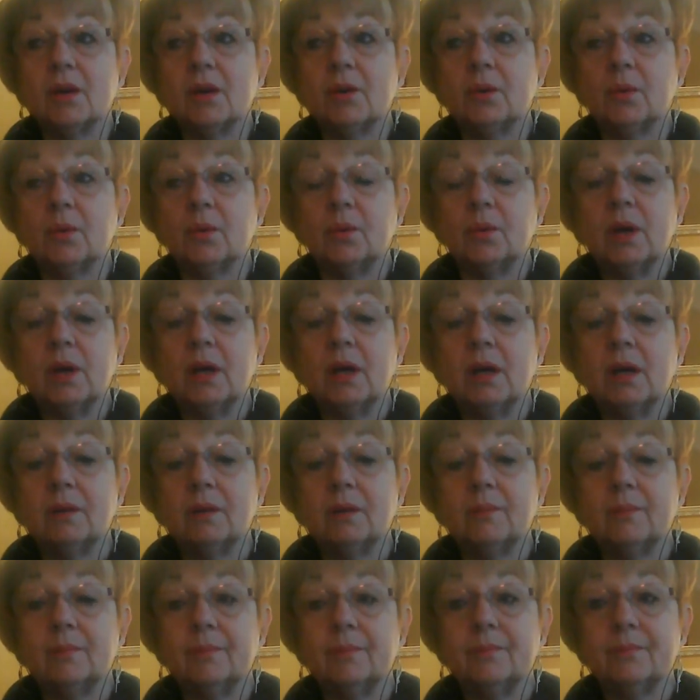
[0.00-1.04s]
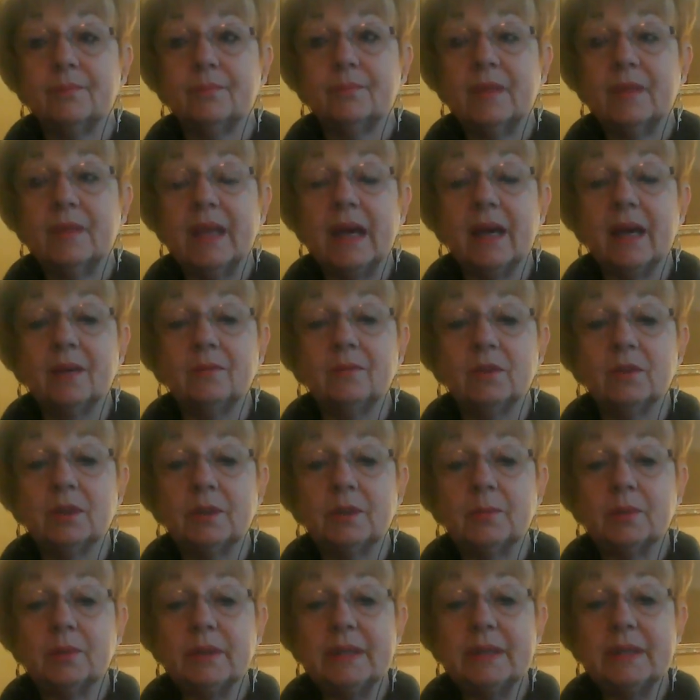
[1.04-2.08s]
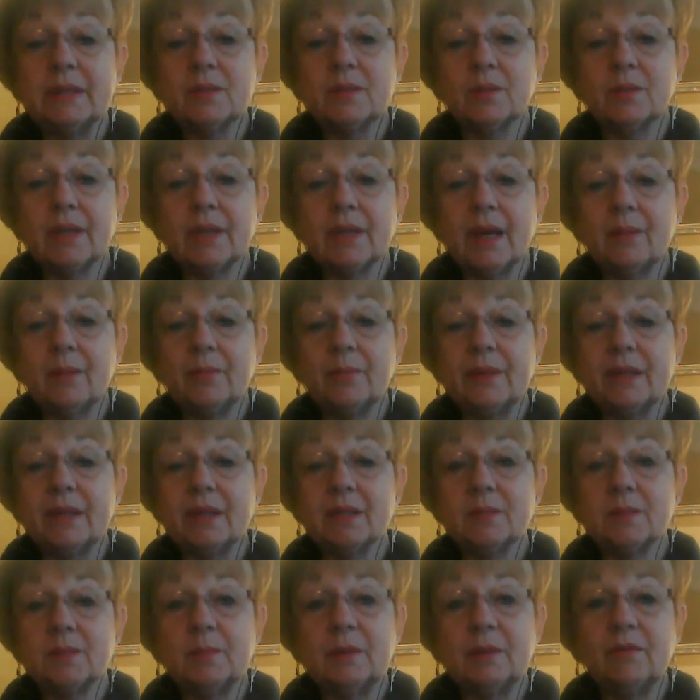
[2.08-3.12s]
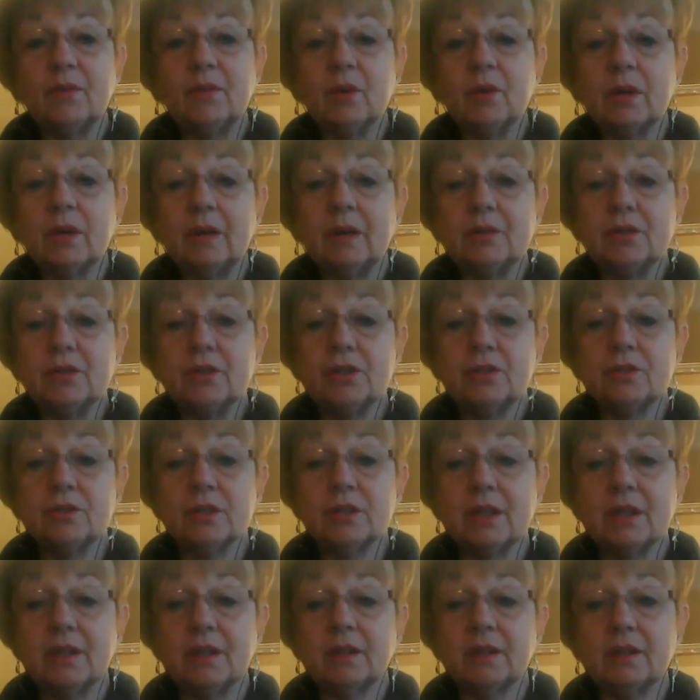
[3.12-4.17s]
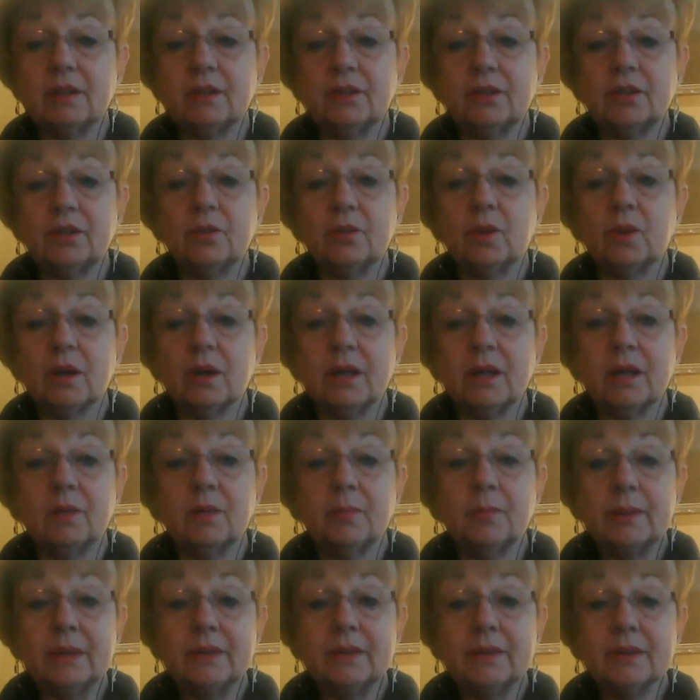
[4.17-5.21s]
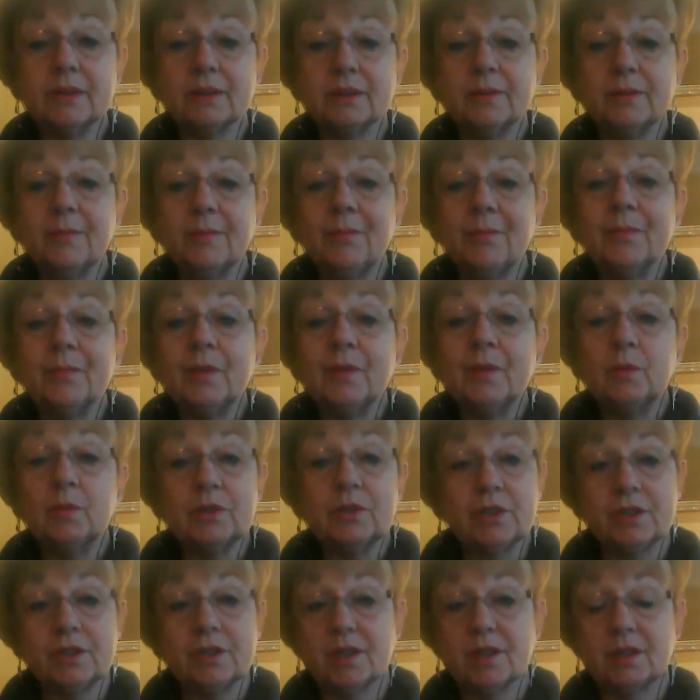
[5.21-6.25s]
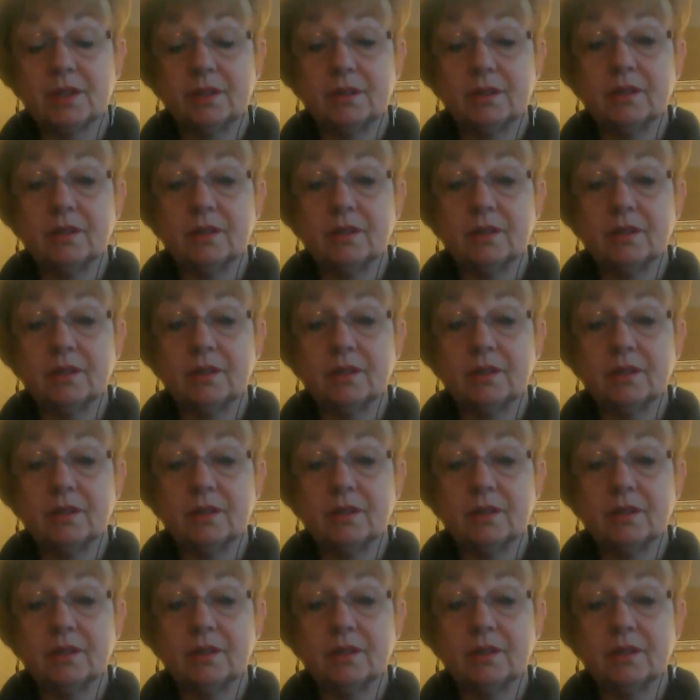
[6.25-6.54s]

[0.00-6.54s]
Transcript: So, yeah, I'm really pleased with that because before I was using the URL builder, which is a